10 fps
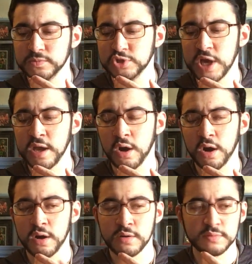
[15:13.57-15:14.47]

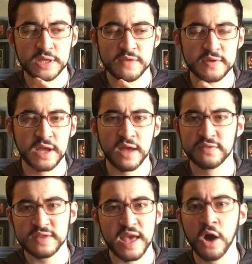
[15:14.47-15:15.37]
JR even got
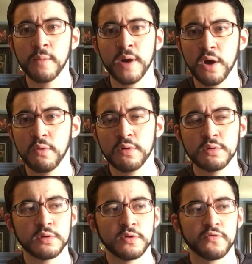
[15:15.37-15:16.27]
the elbow
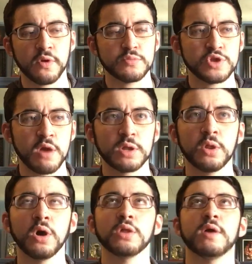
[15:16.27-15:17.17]
from Jerry
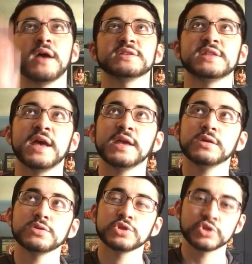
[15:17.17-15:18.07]
Lawler as
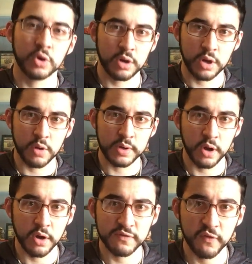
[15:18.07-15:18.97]
they saw Owen
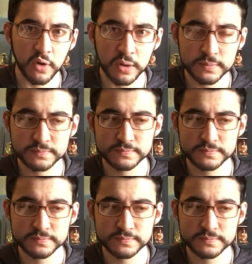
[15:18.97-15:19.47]
Hart fall.